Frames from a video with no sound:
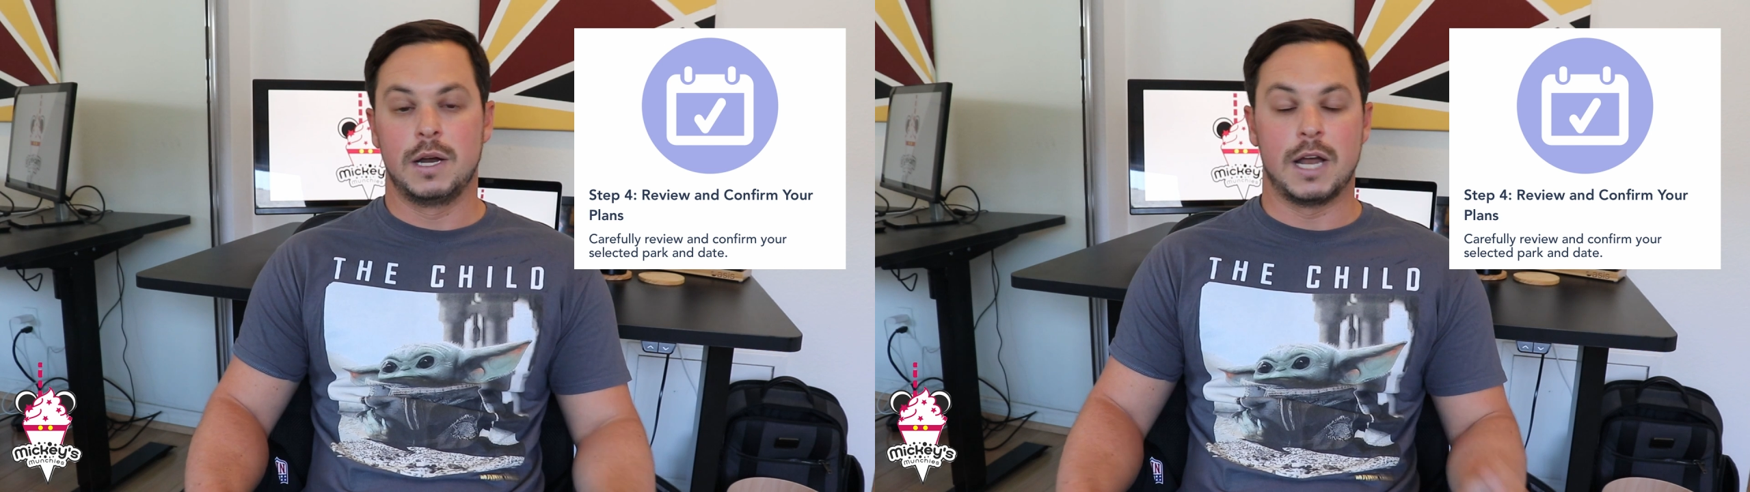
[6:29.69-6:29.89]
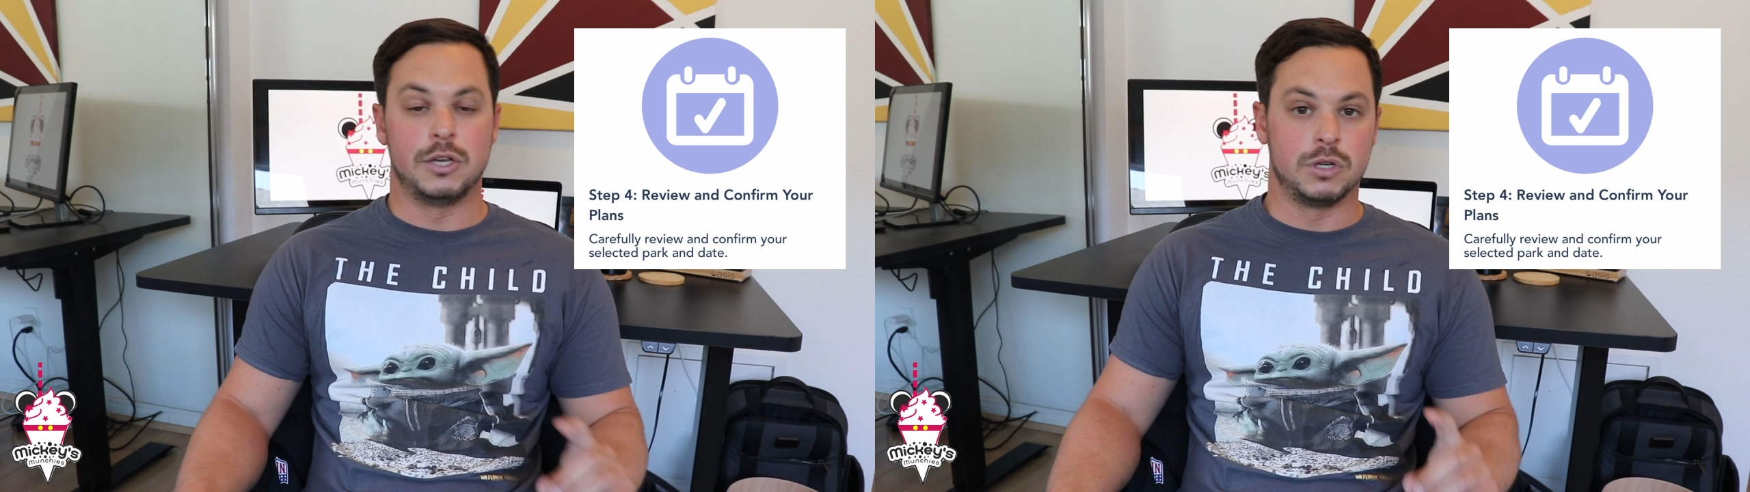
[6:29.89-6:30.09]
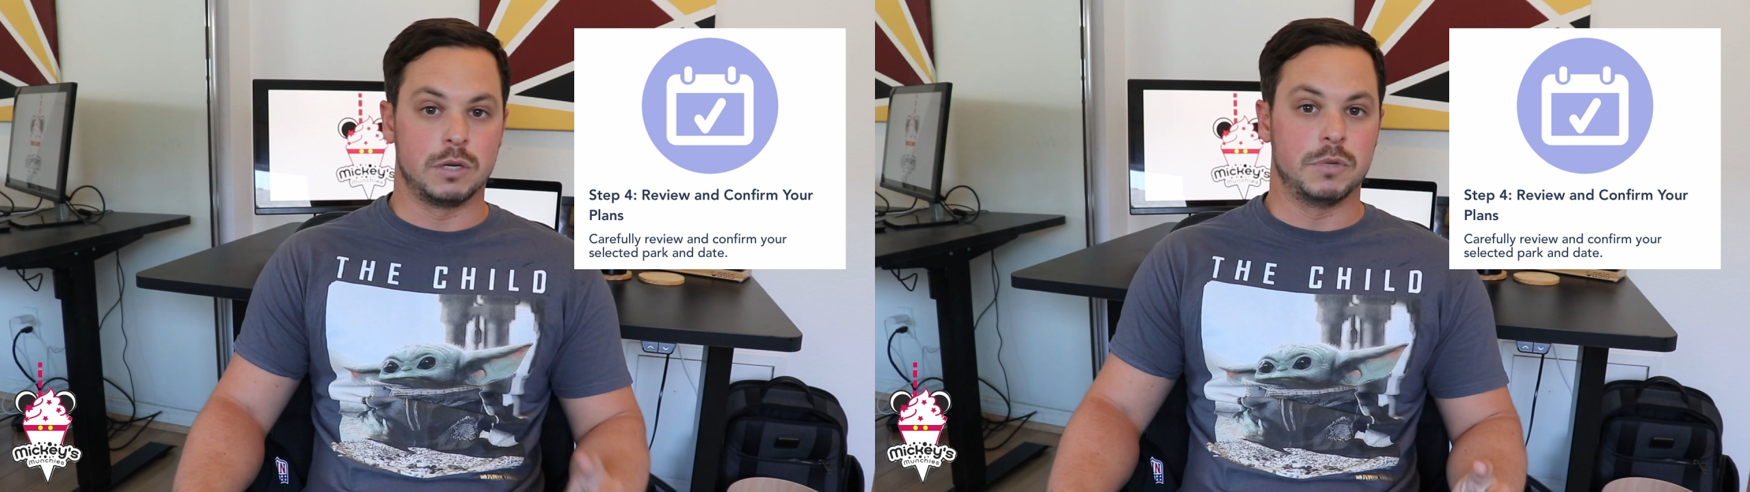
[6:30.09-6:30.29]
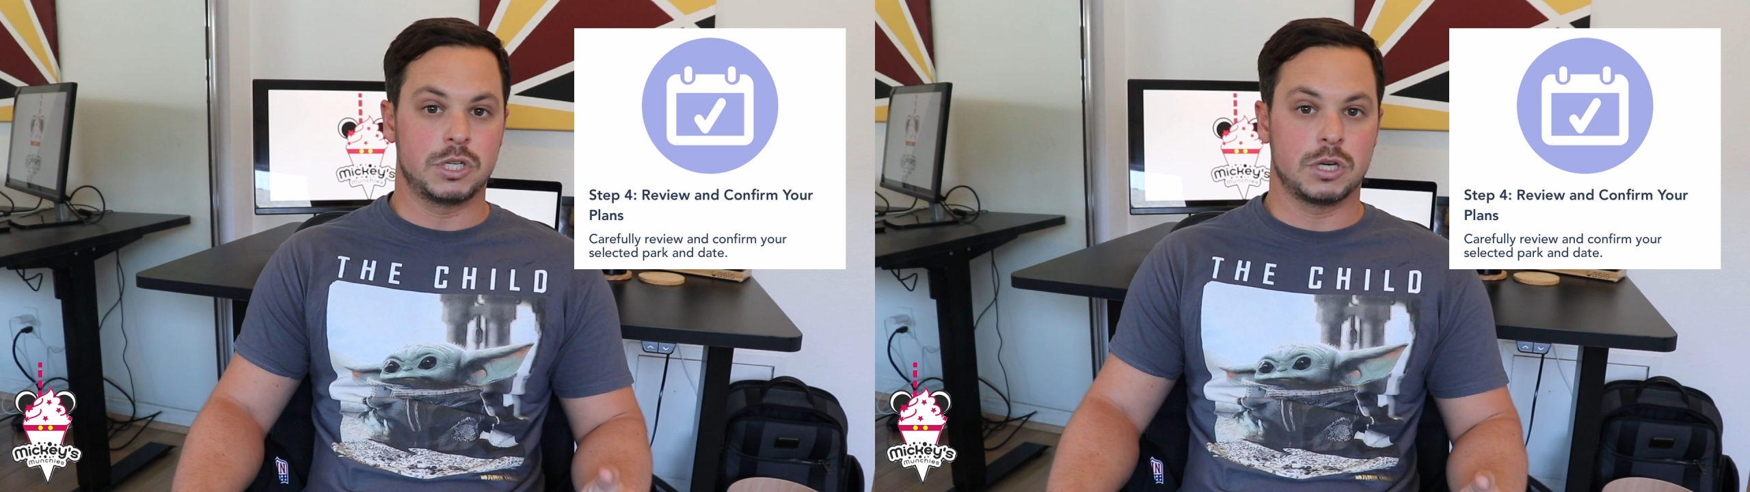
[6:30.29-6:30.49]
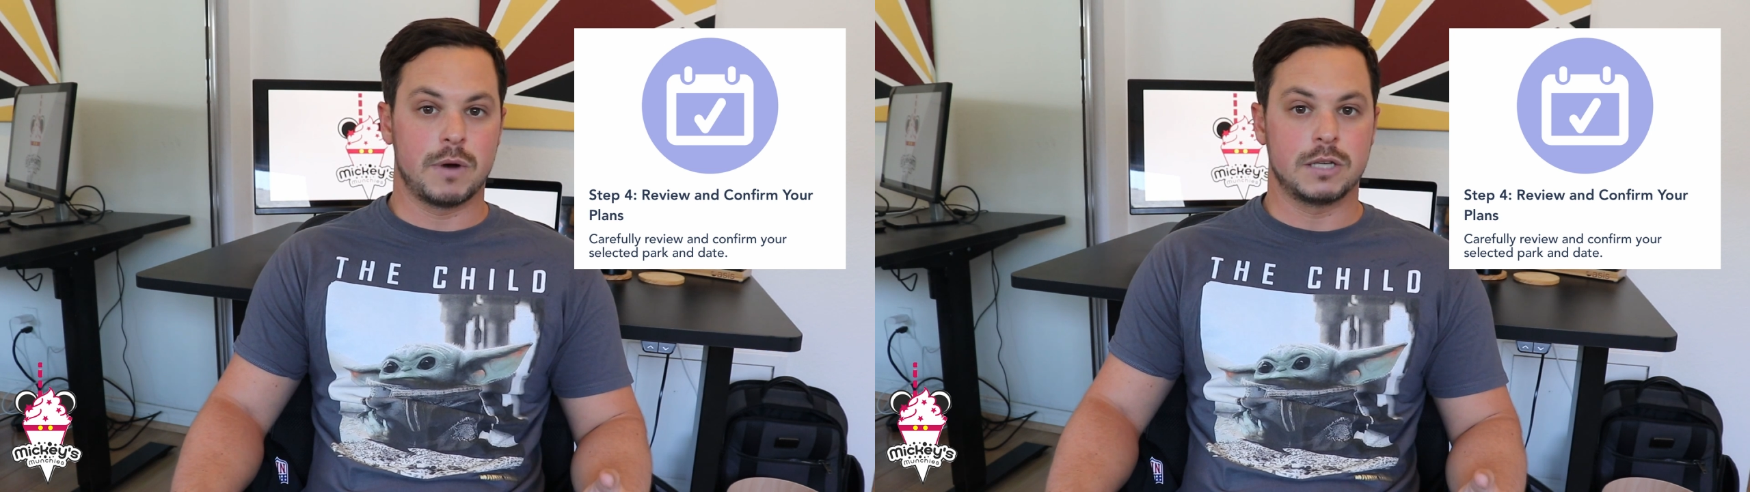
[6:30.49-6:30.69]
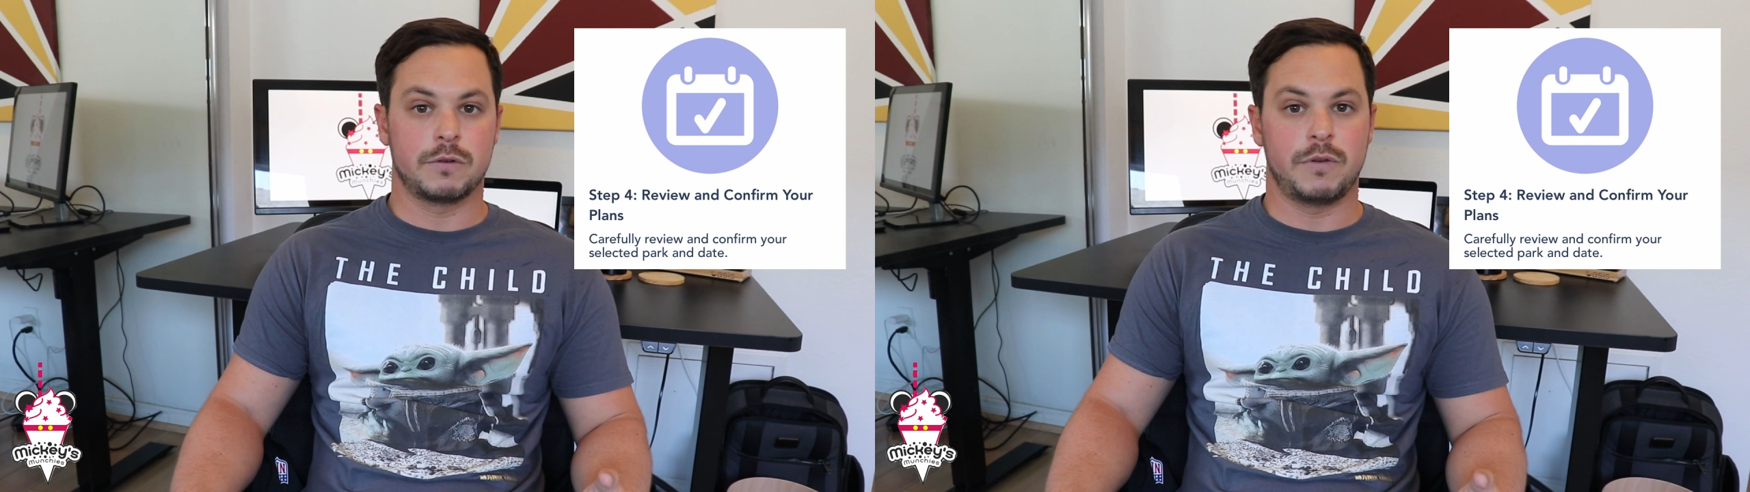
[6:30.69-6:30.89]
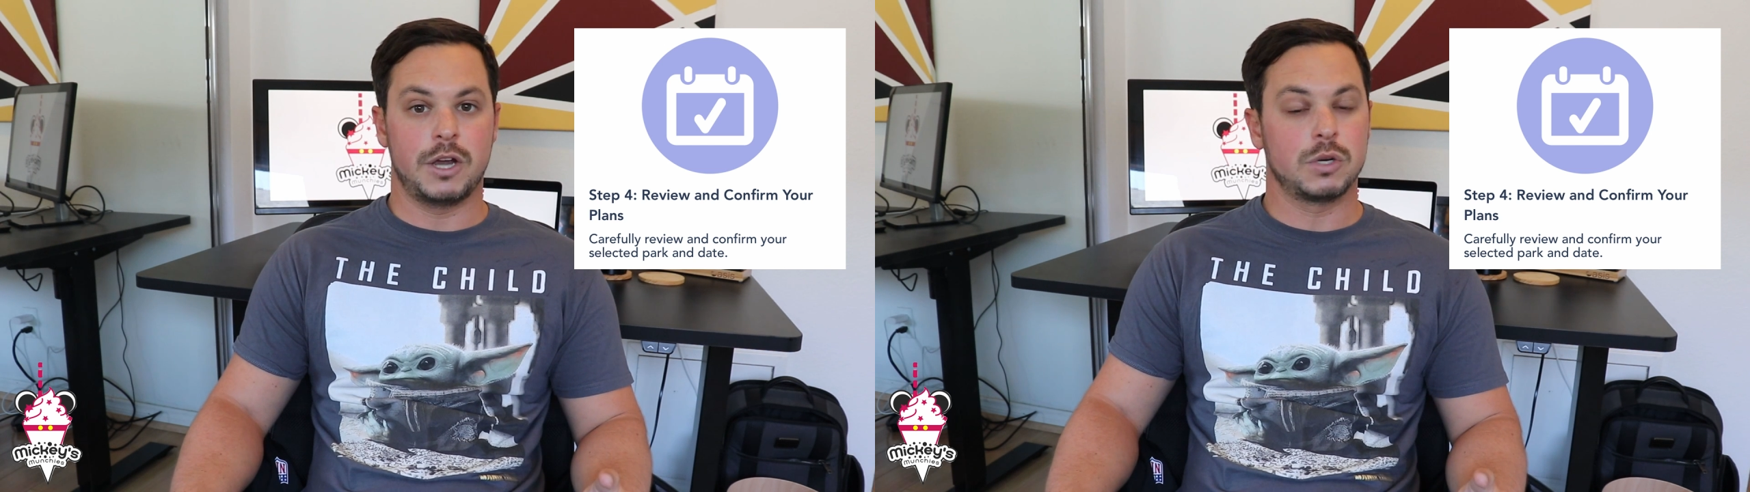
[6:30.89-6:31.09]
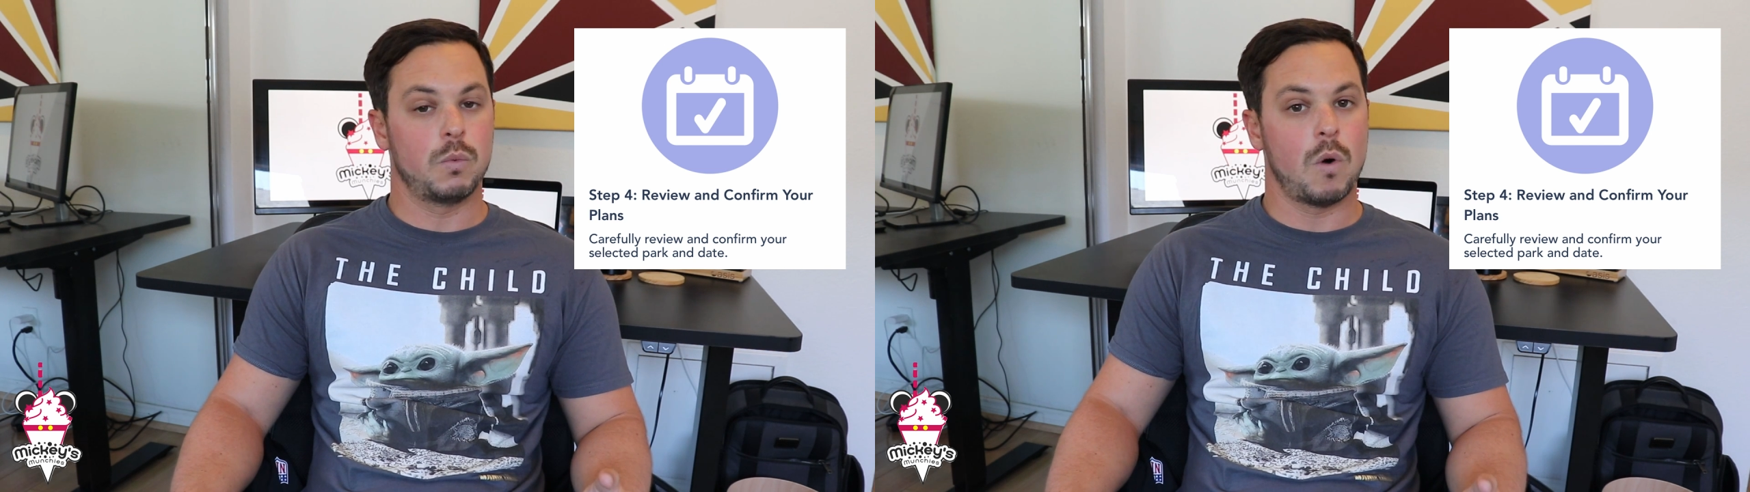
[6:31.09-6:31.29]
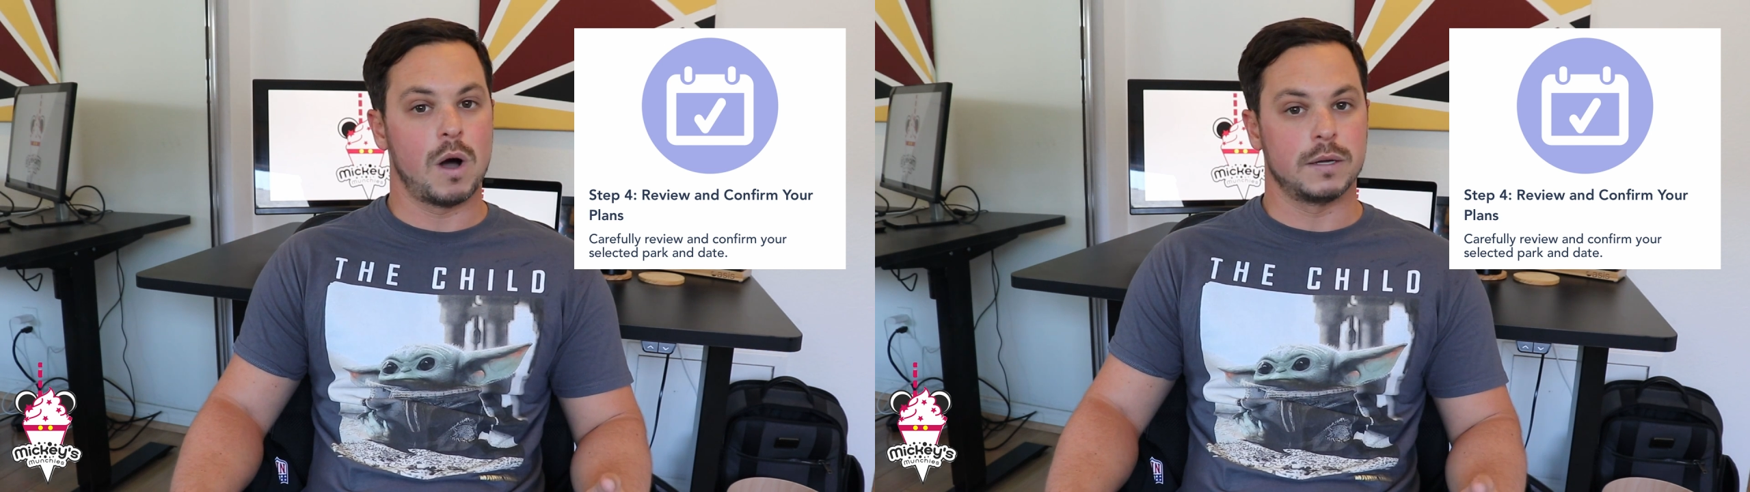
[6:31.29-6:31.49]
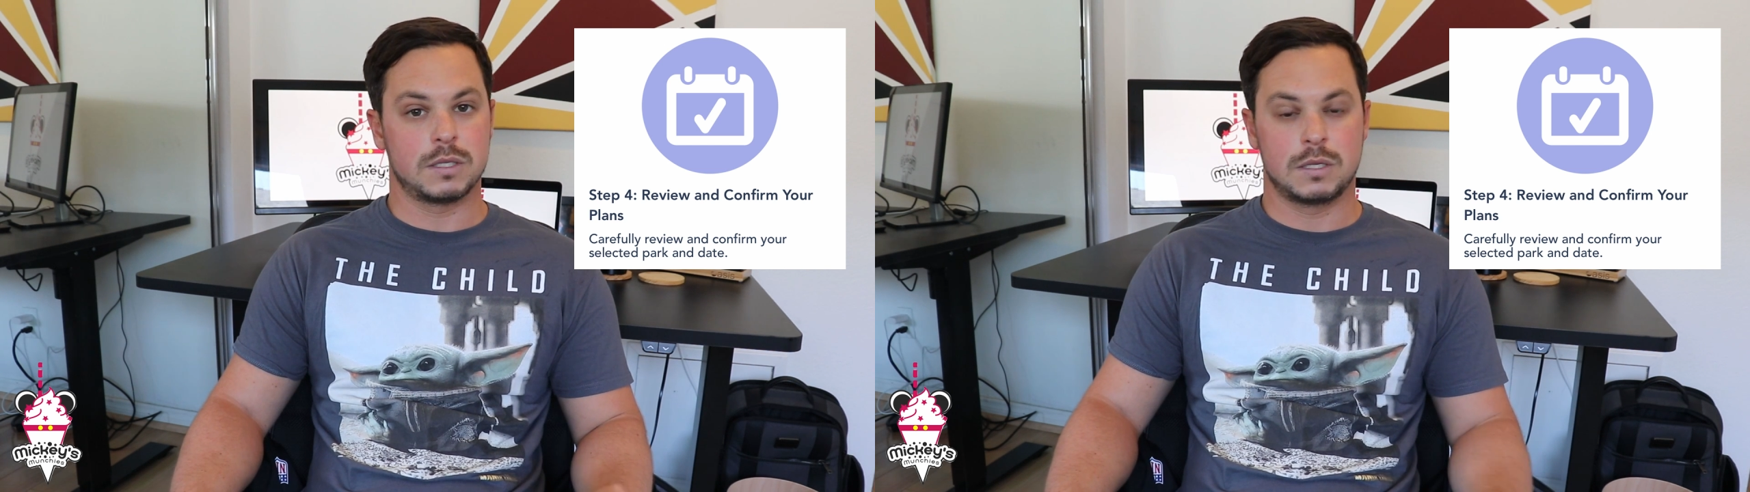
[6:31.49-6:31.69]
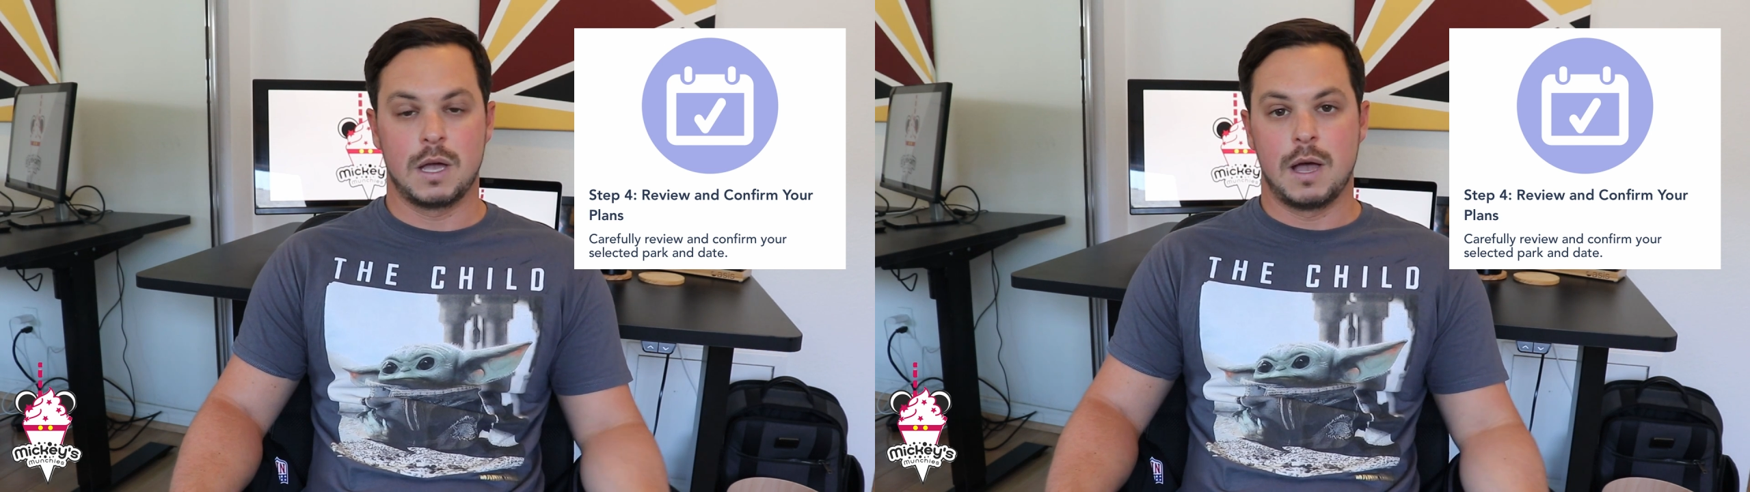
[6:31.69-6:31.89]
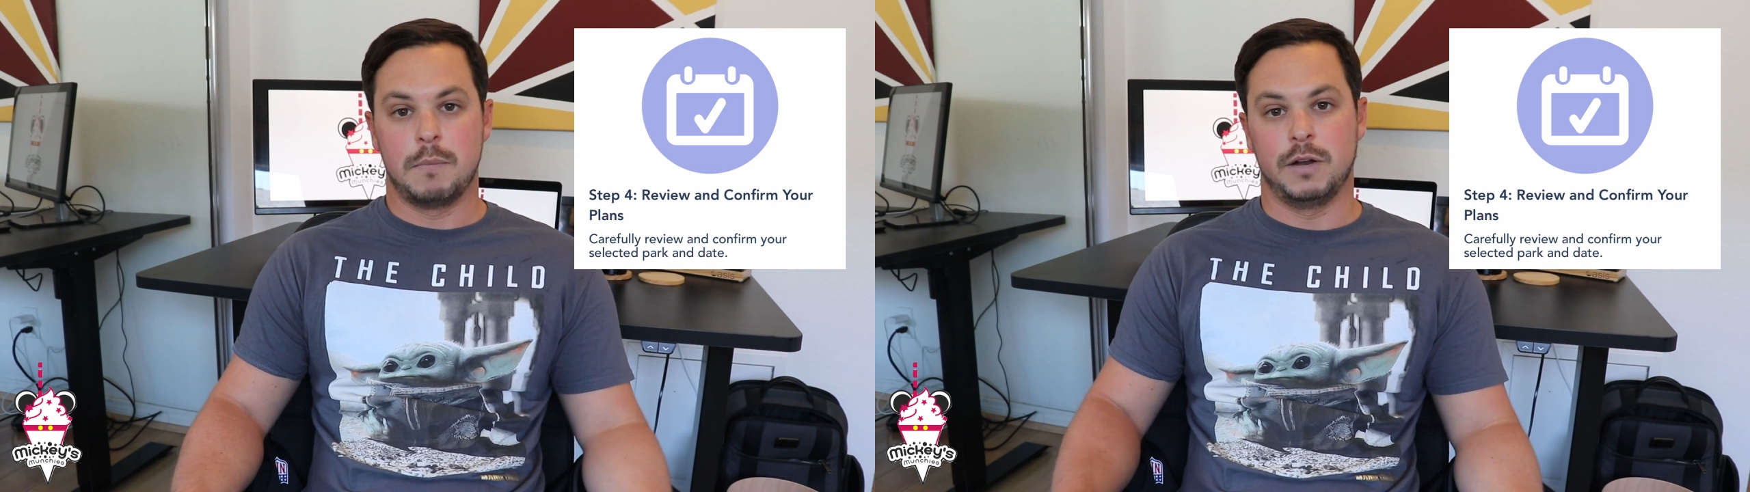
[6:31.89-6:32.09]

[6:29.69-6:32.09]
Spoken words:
Now you can miss your reservation once,